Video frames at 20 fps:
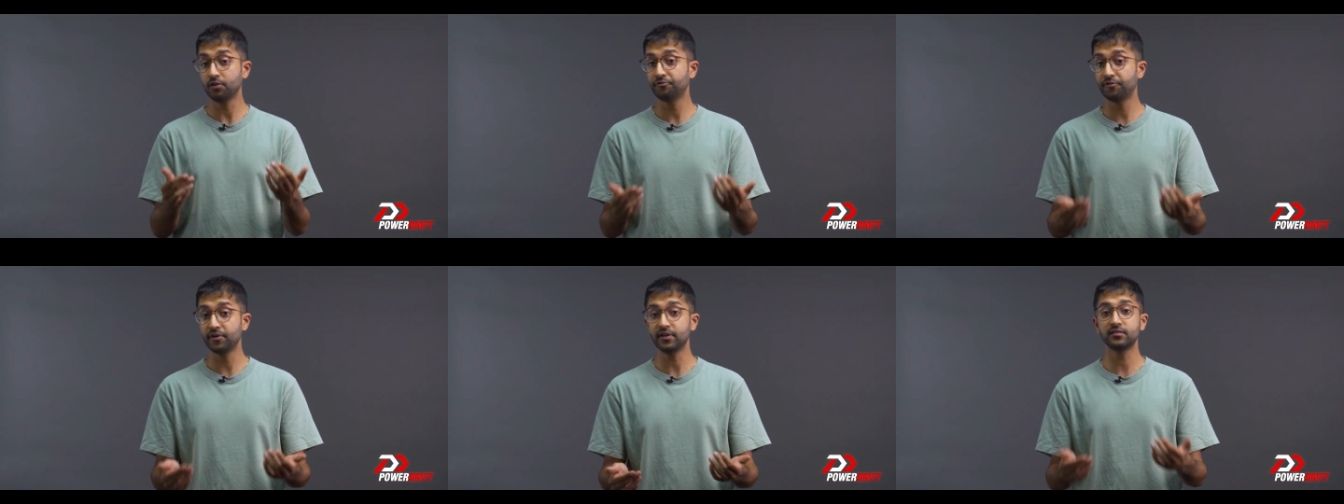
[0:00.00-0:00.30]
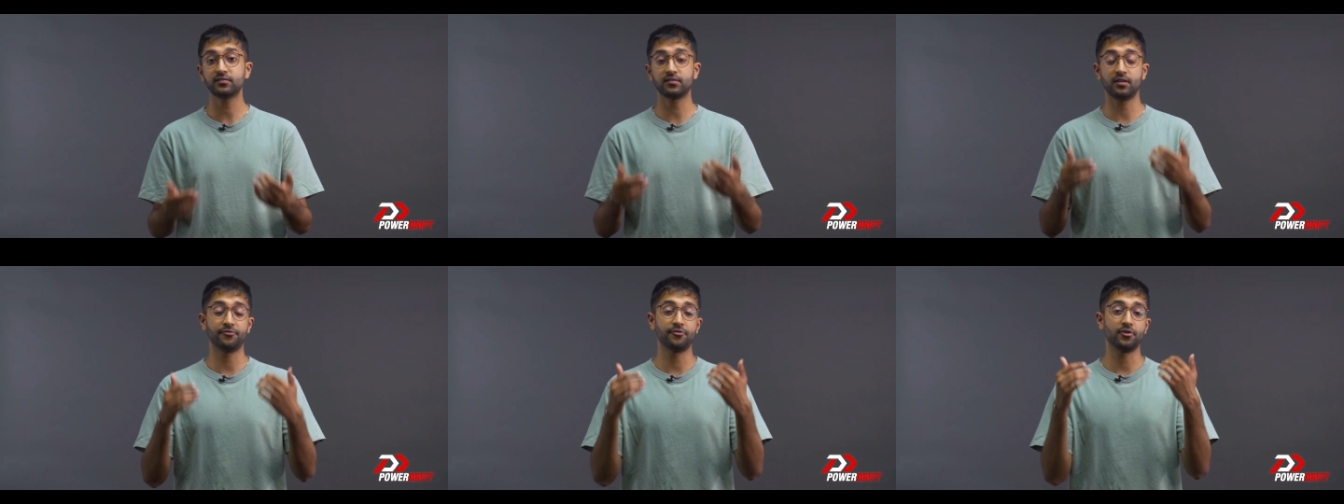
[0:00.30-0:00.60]

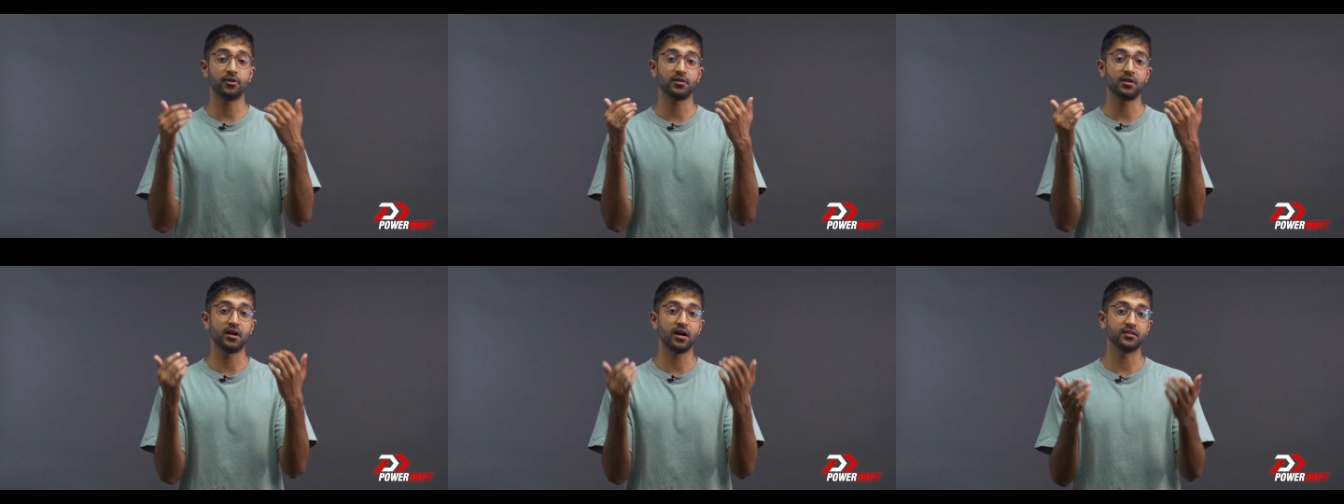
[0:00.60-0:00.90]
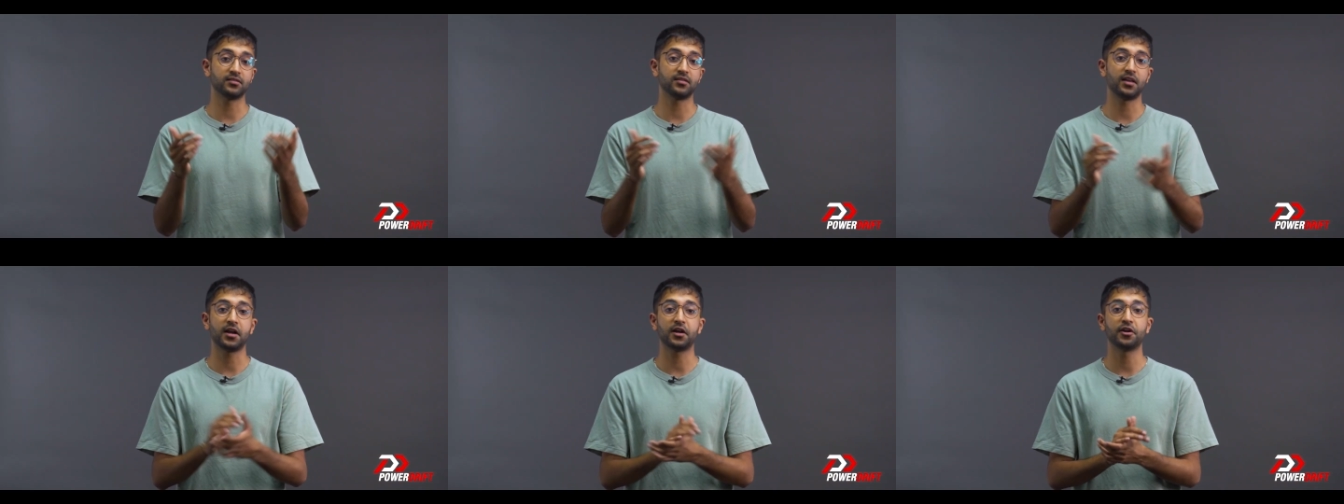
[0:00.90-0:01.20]
fix, if your
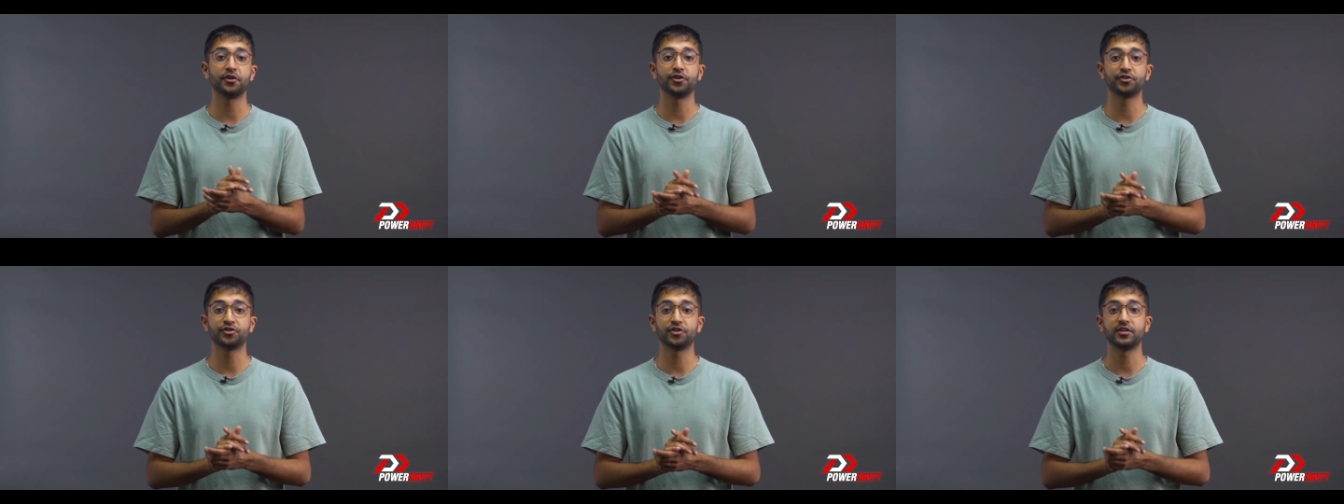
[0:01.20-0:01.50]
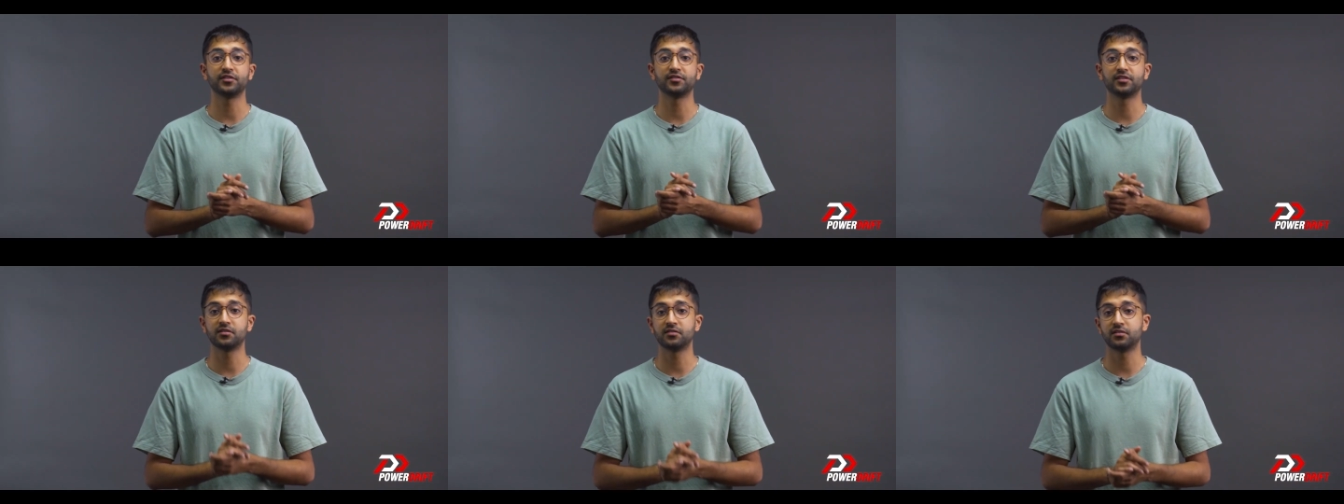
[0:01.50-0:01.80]
car's air
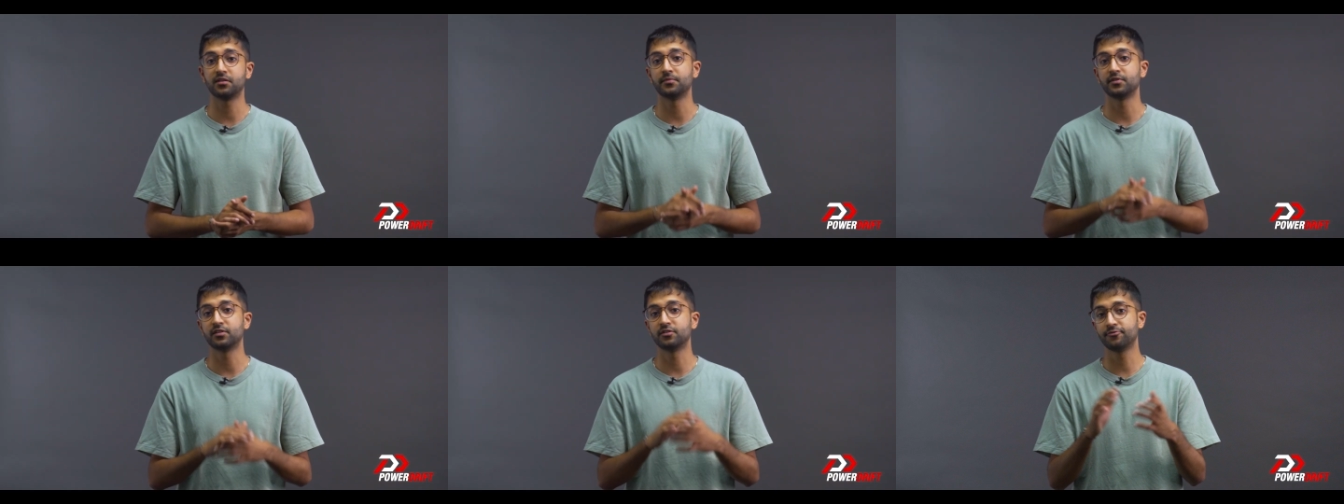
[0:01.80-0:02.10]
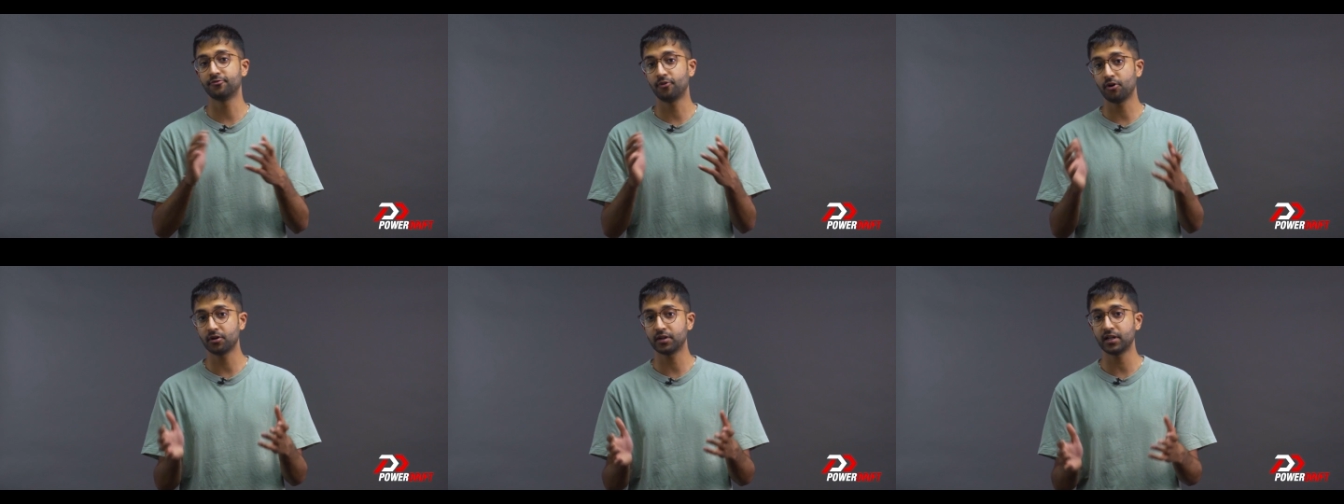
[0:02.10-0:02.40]
conditioning system is
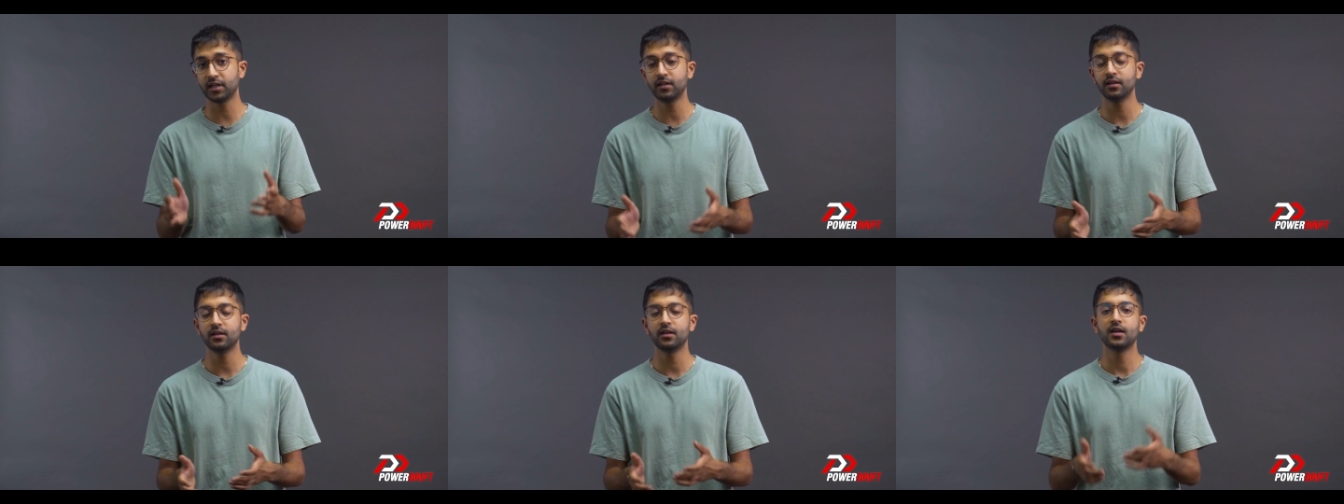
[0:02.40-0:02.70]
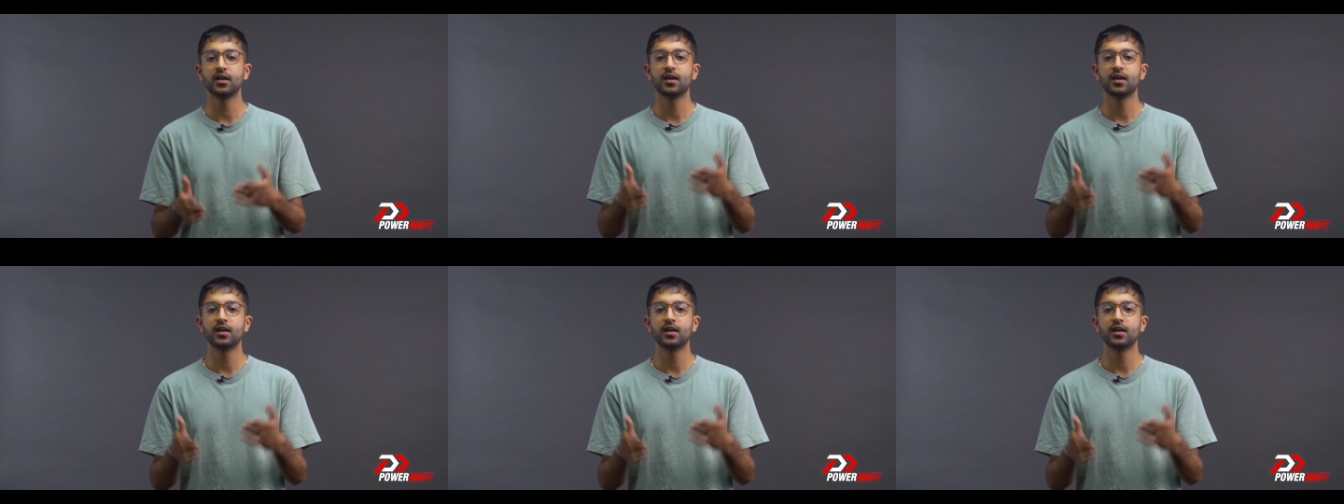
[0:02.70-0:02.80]
faulty,